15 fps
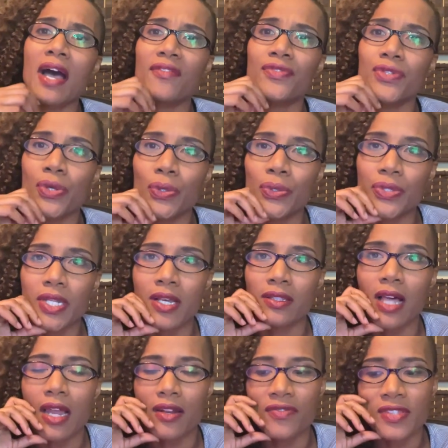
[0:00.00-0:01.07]
have told a
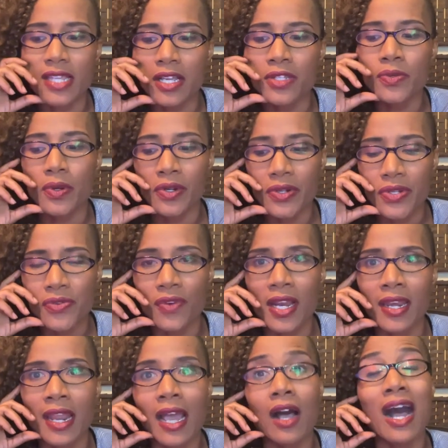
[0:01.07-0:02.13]
lot of sex workers
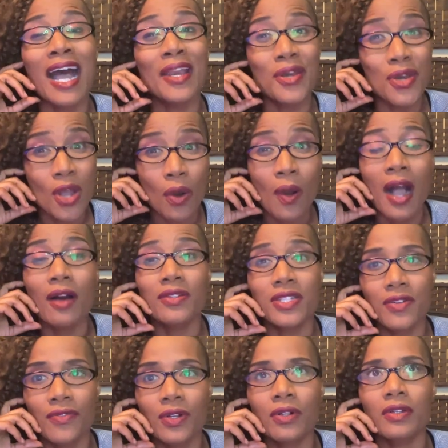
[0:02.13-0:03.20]
right now, I know how
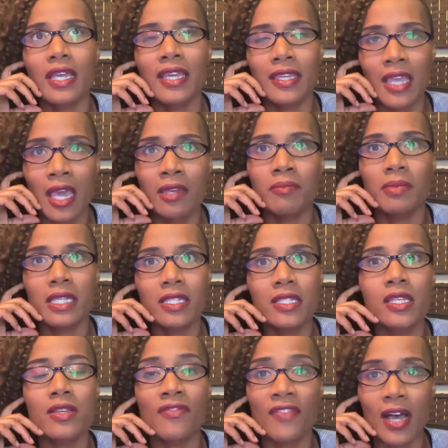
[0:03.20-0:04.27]
difficult it can be
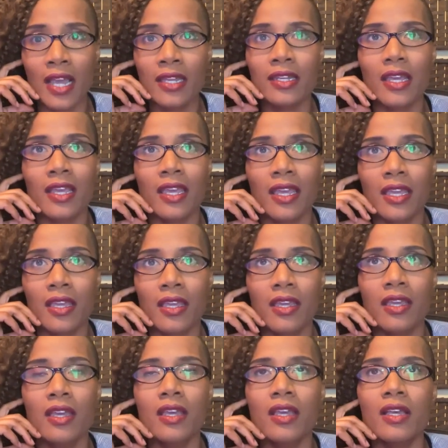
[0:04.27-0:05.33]
to find
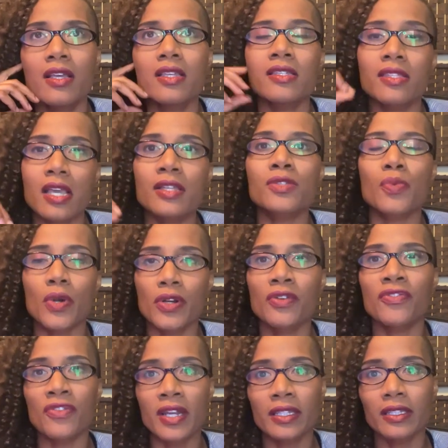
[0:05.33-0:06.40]
a sex work
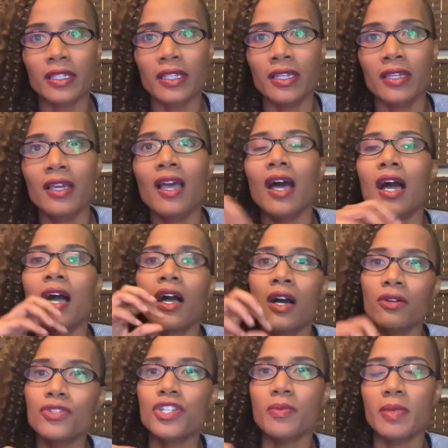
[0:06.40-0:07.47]
friendly,
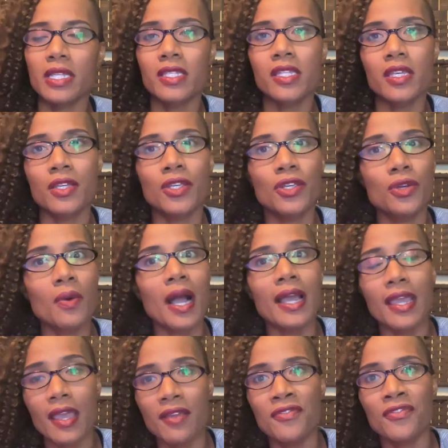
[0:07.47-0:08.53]

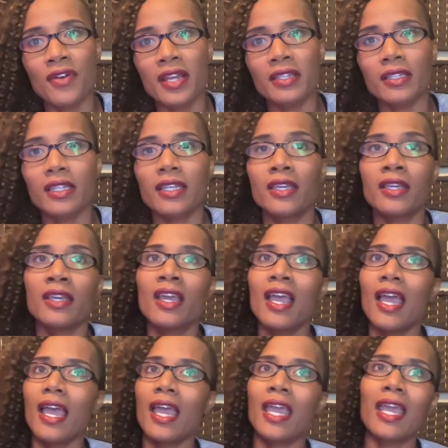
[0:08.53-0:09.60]
LGBTQIA friendly,
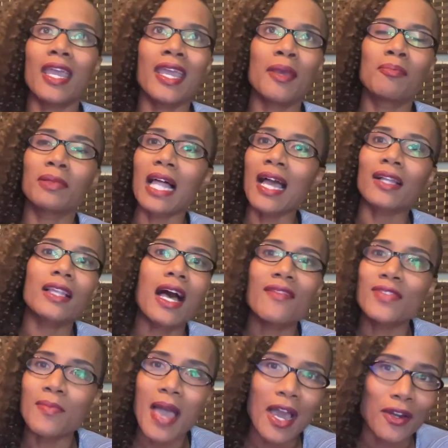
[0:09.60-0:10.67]
a Black
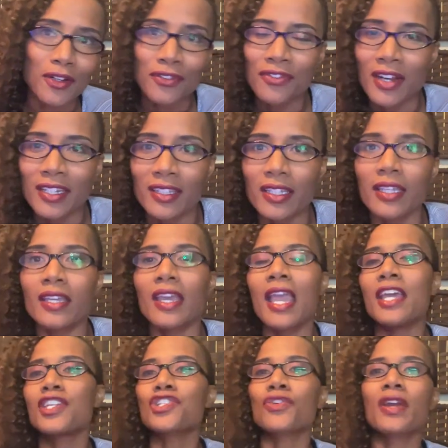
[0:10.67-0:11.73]
Lives Matter friendly,
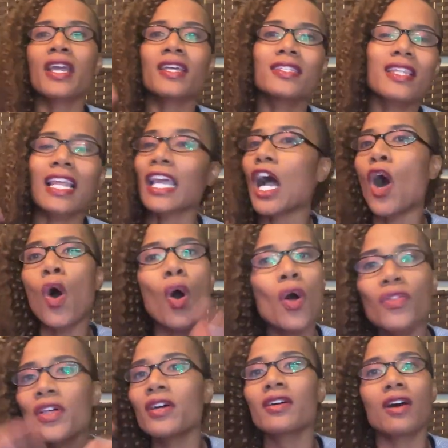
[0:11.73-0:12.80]
a trans, like
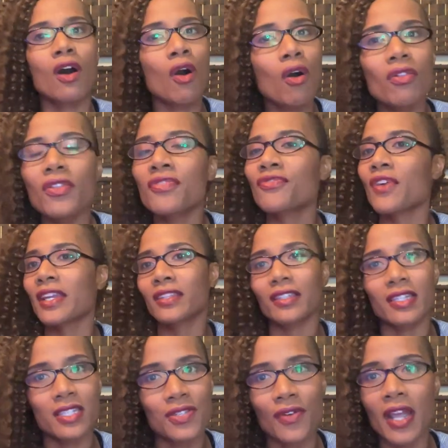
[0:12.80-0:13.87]
all the
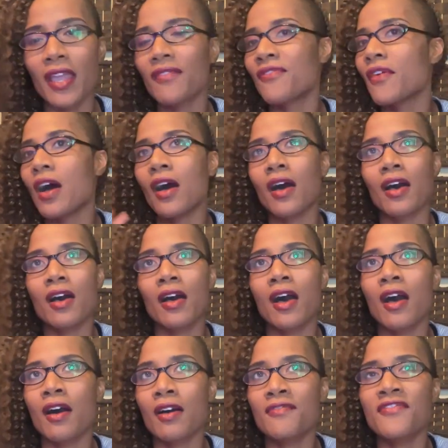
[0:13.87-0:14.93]
friendlies, right?
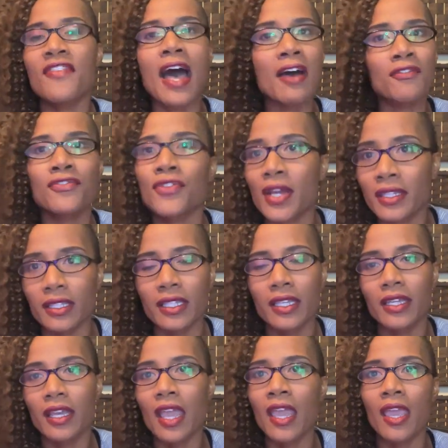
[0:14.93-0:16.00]
Fat
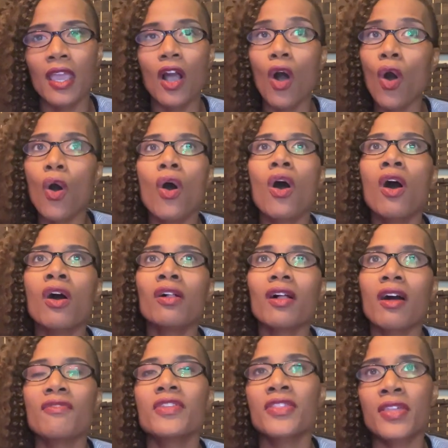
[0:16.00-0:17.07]
friendly, all
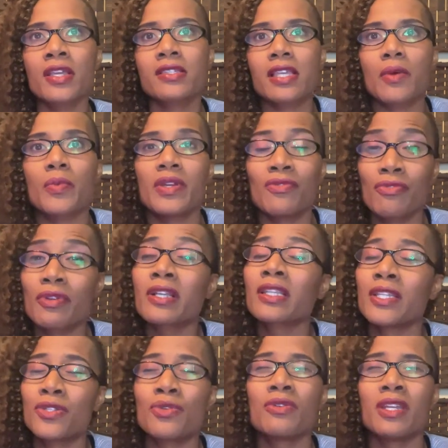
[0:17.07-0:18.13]
of the things that we
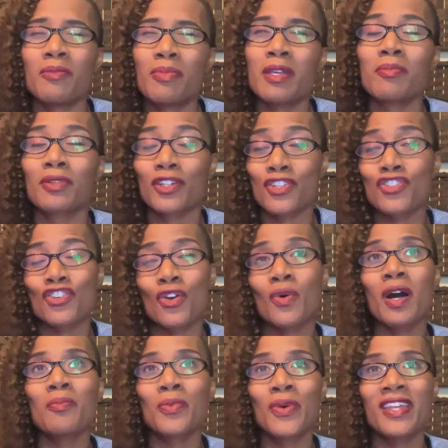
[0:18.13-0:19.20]
really do need people to show
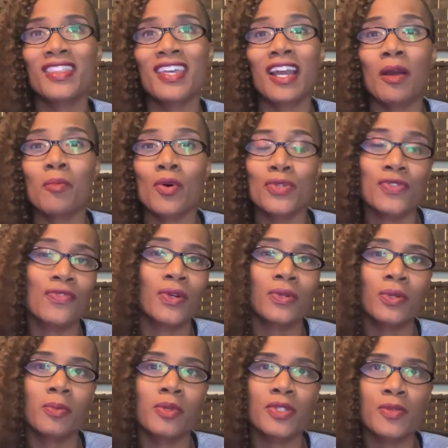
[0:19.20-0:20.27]
up with in our most
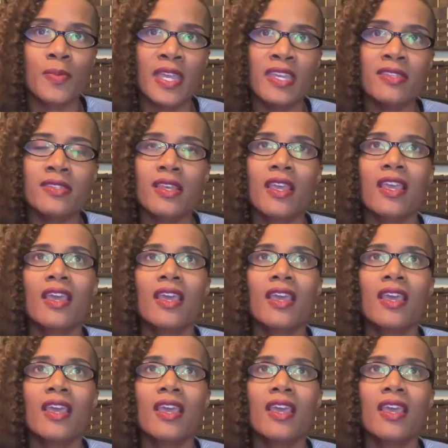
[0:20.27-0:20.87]
vulnerable space.